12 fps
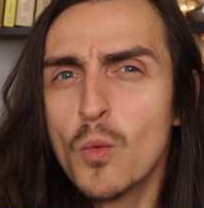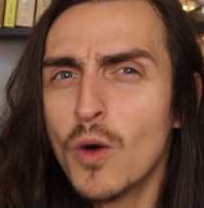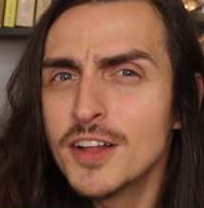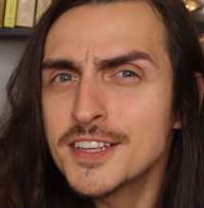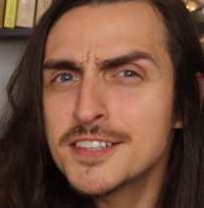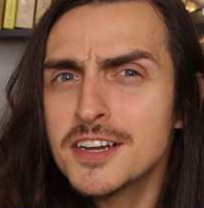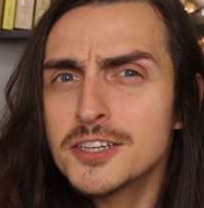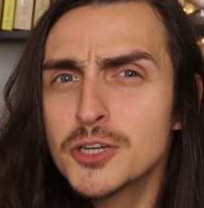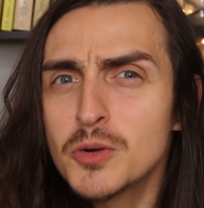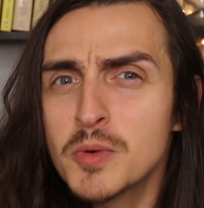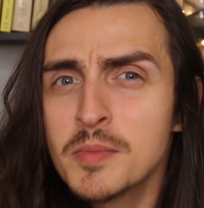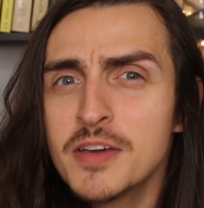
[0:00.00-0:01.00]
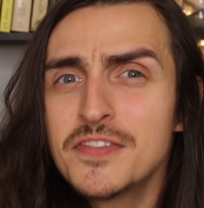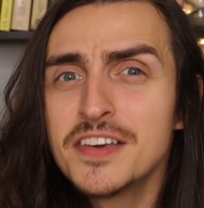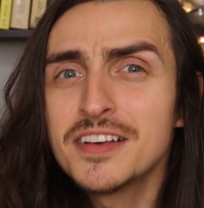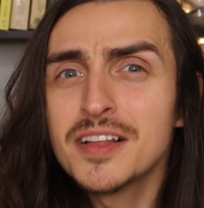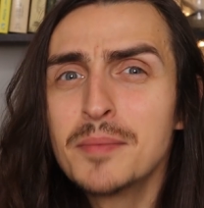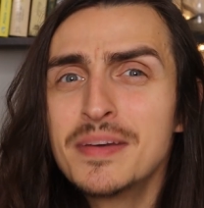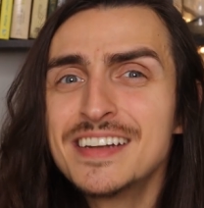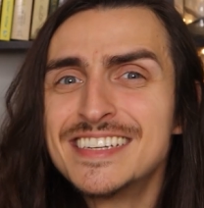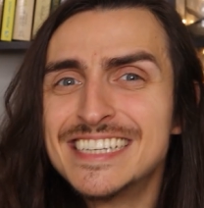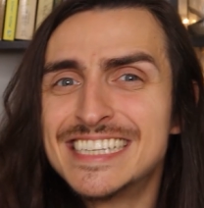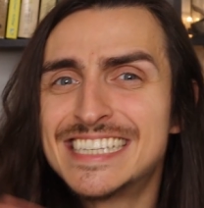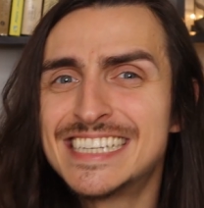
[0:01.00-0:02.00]
While this October may feel a bit
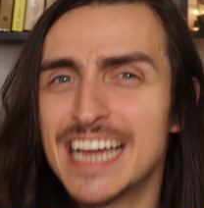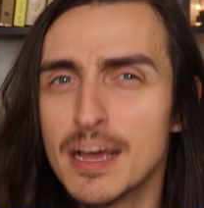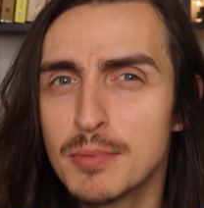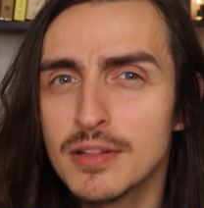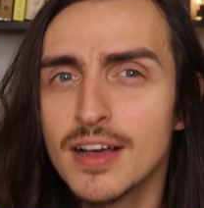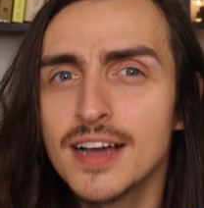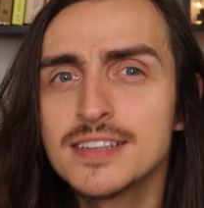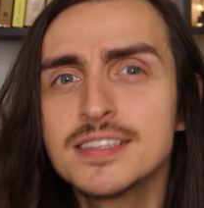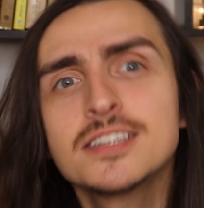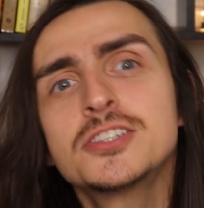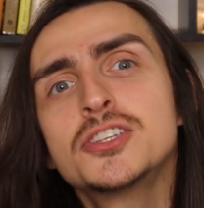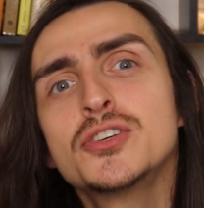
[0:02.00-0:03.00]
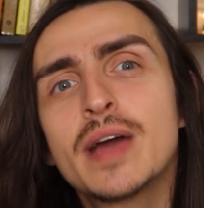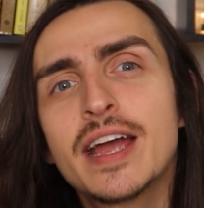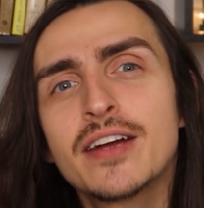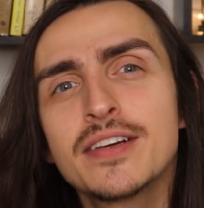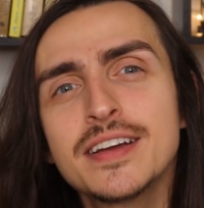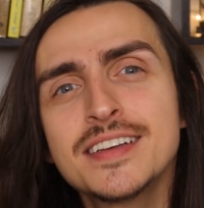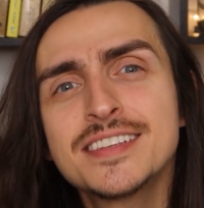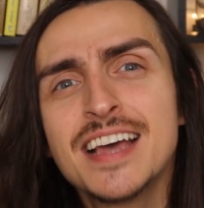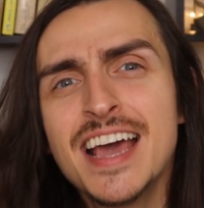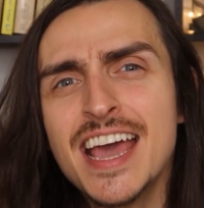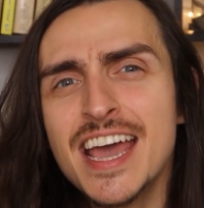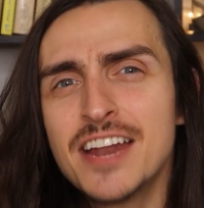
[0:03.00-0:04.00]
destabilizing to you, Aries,
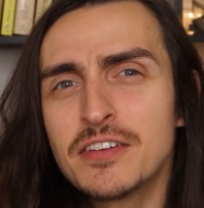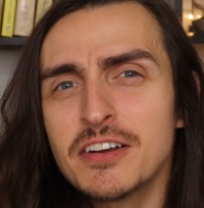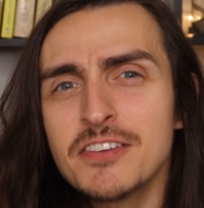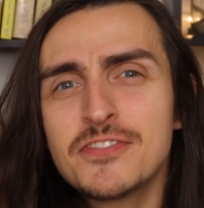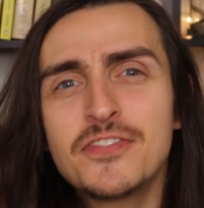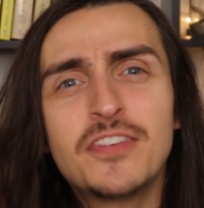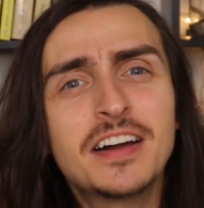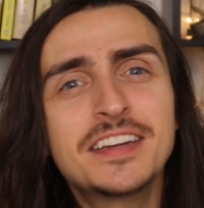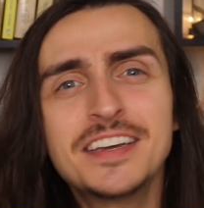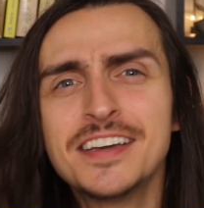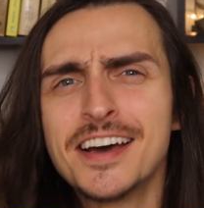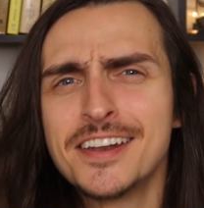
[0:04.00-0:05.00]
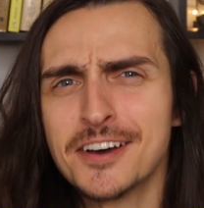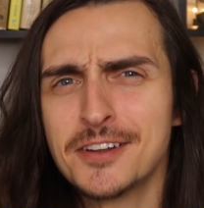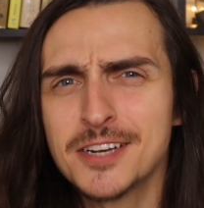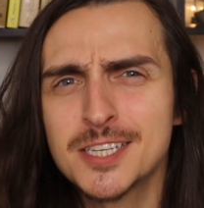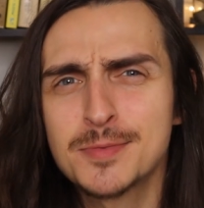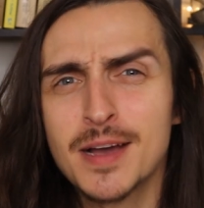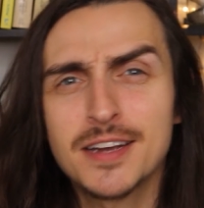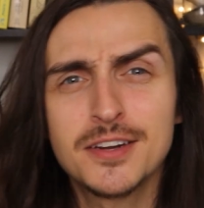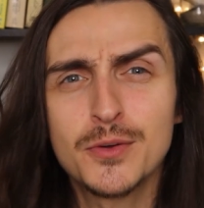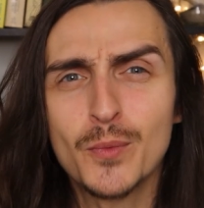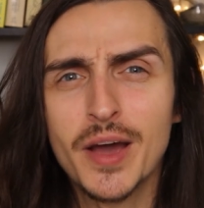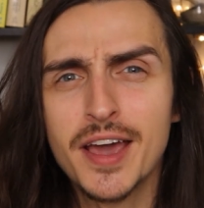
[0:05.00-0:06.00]
in a very funny and
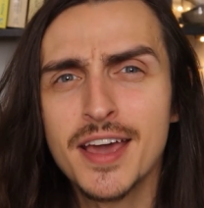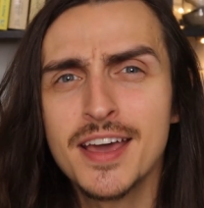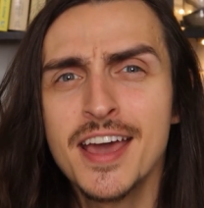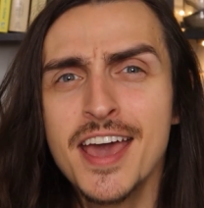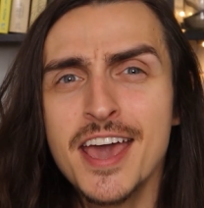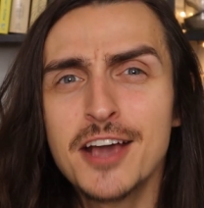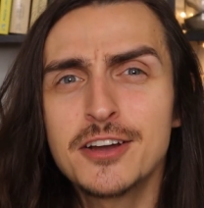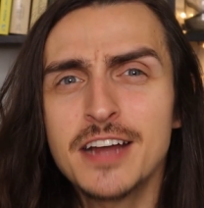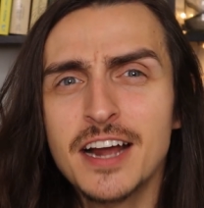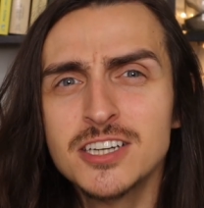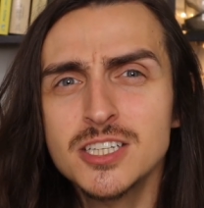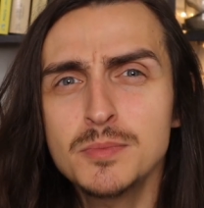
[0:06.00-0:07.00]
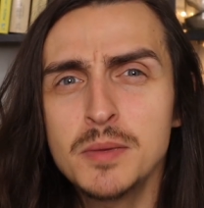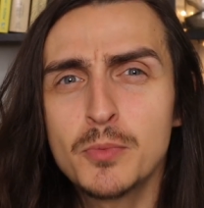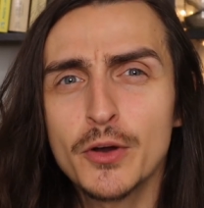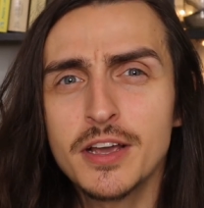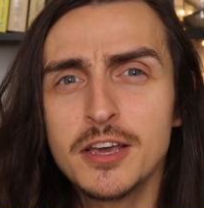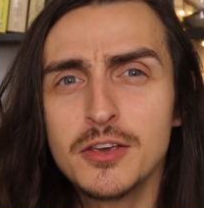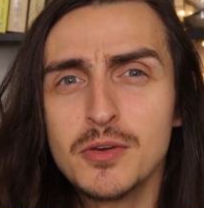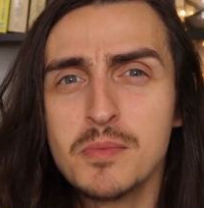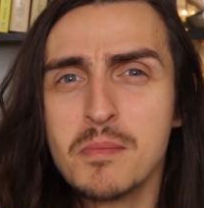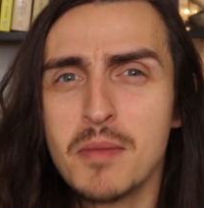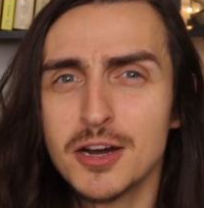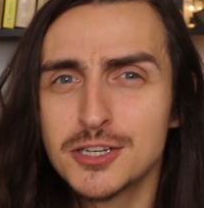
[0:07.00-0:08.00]
unexpected way, it could actually be bringing you
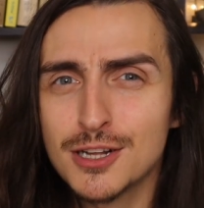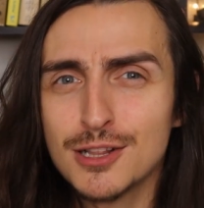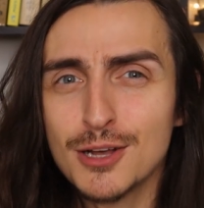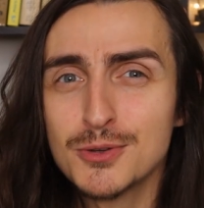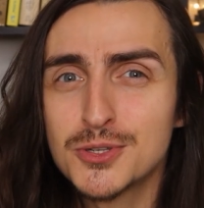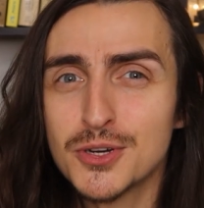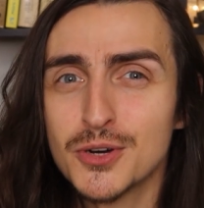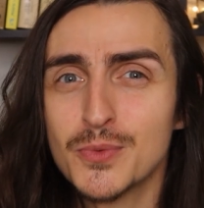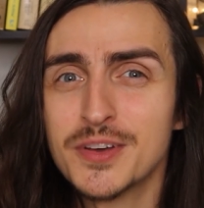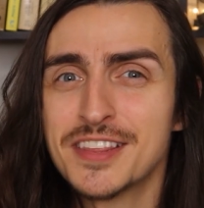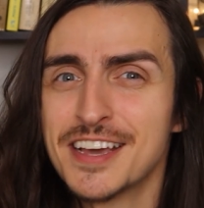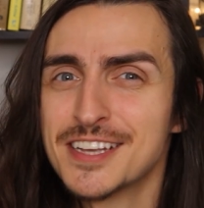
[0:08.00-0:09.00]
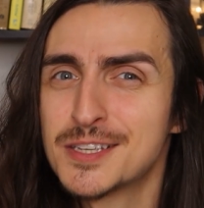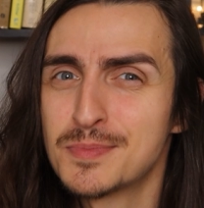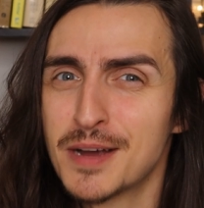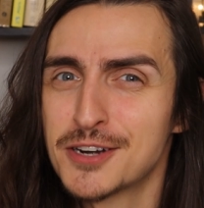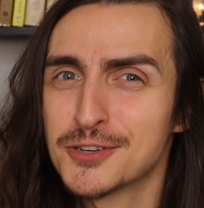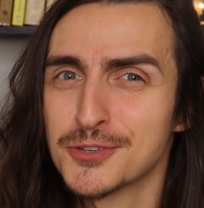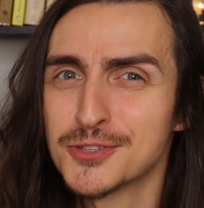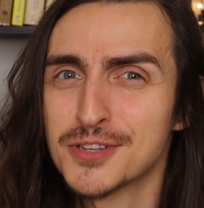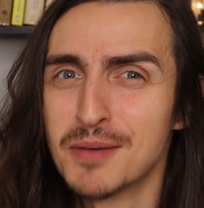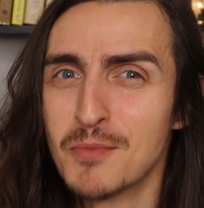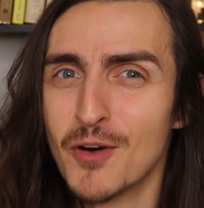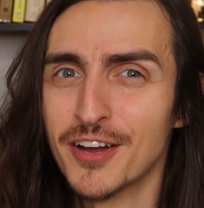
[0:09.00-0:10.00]
much closer with a special
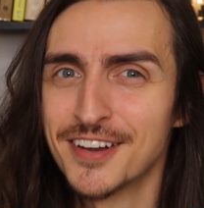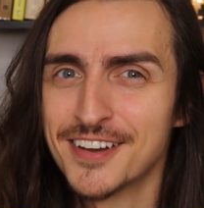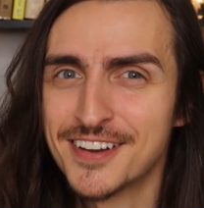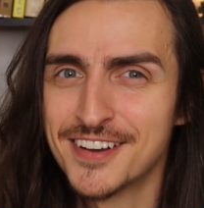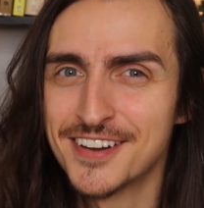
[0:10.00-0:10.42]
someone.